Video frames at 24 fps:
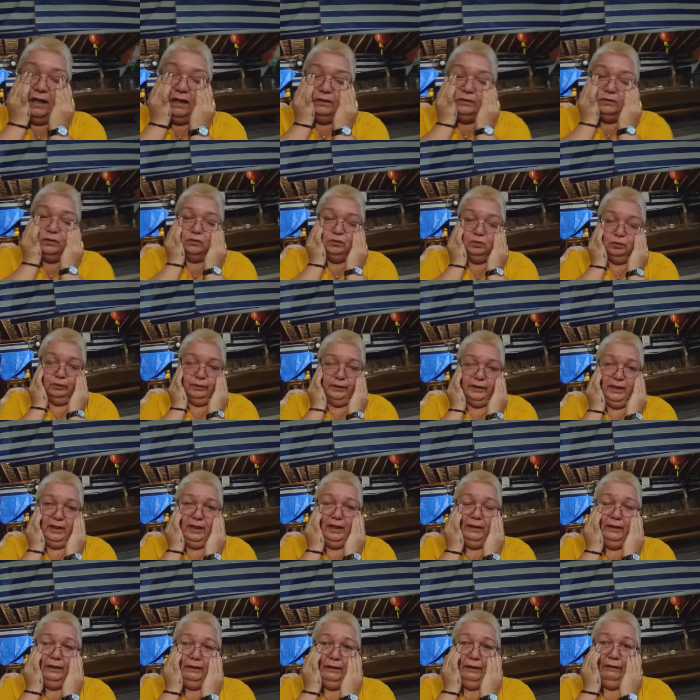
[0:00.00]
I don't want
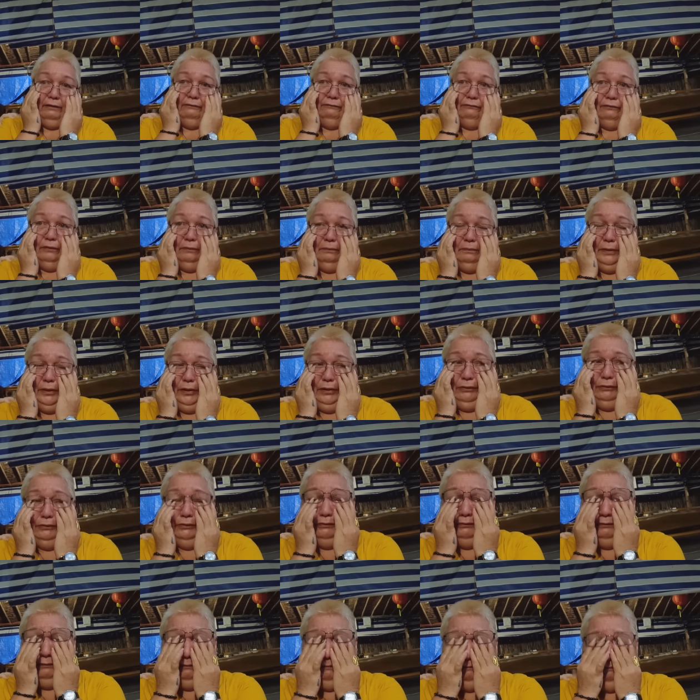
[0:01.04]
anything from you.
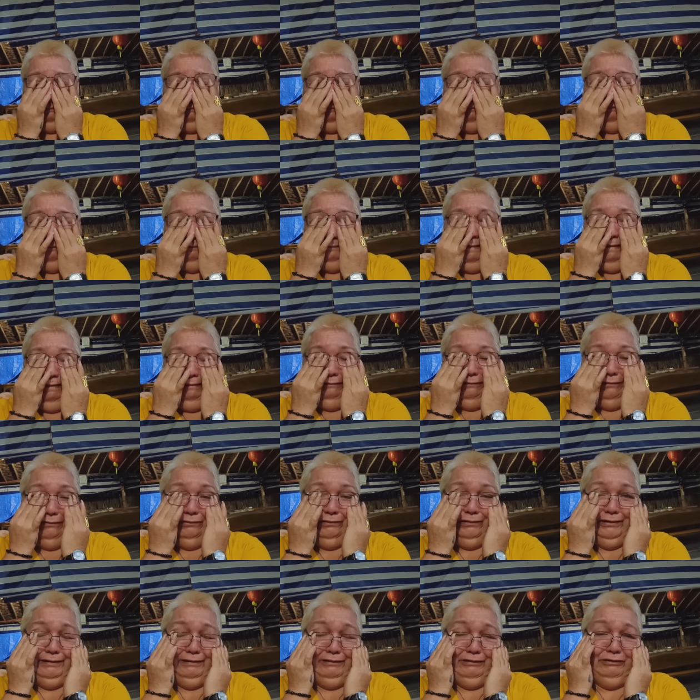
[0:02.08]
I don't
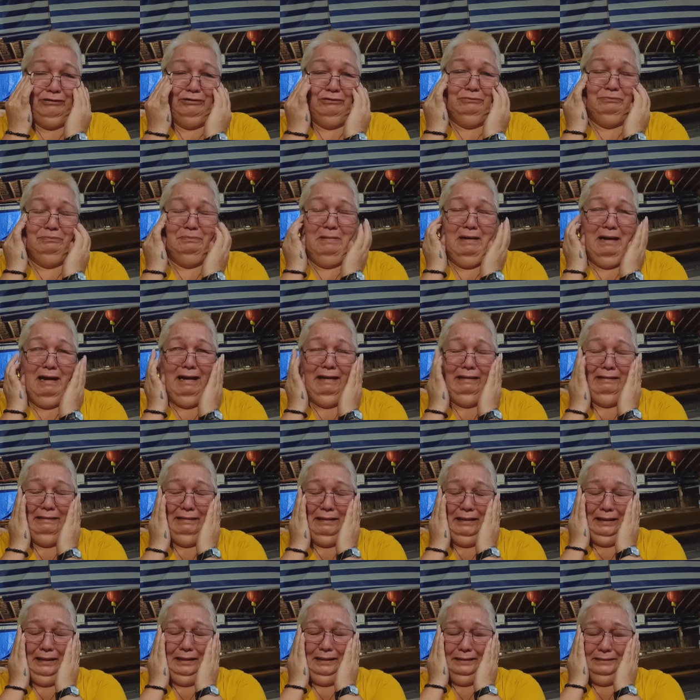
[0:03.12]
need your
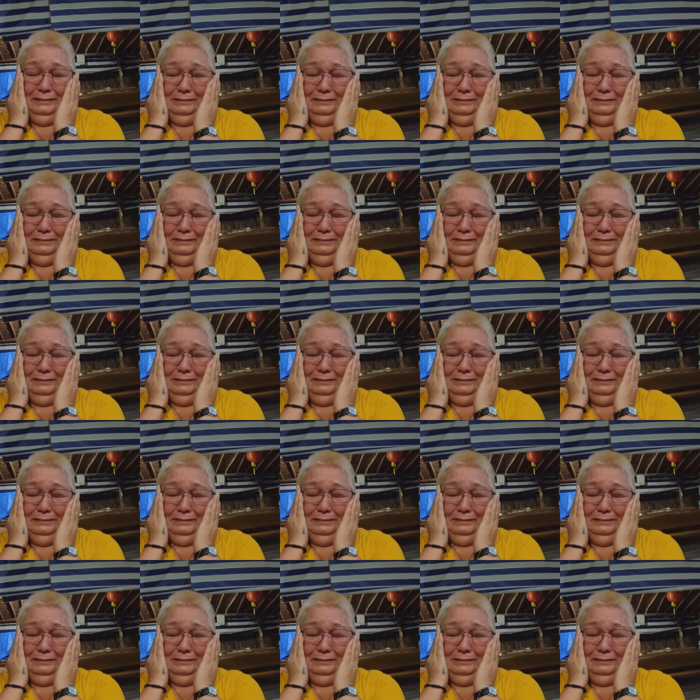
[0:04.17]
money.